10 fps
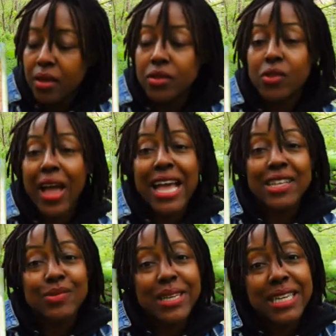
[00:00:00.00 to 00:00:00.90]
So
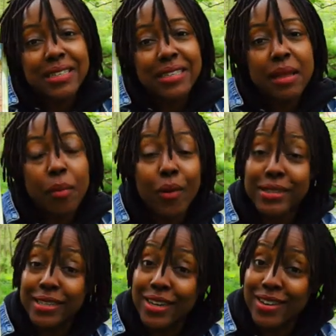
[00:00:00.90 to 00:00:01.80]
as we can see,
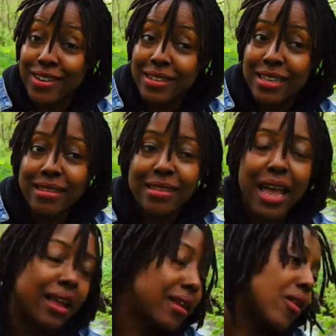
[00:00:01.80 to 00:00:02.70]
boys and girls, it's
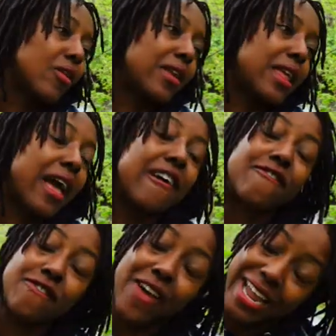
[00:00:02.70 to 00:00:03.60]
not only
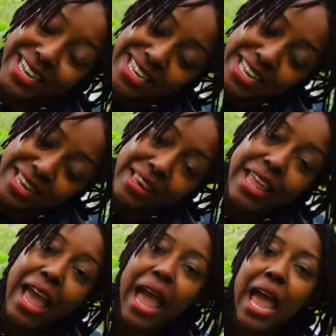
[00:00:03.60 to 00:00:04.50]
affecting the
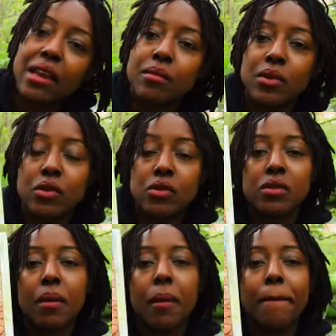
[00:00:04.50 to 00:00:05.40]
animals,
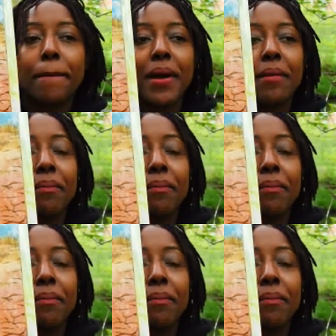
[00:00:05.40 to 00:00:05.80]
but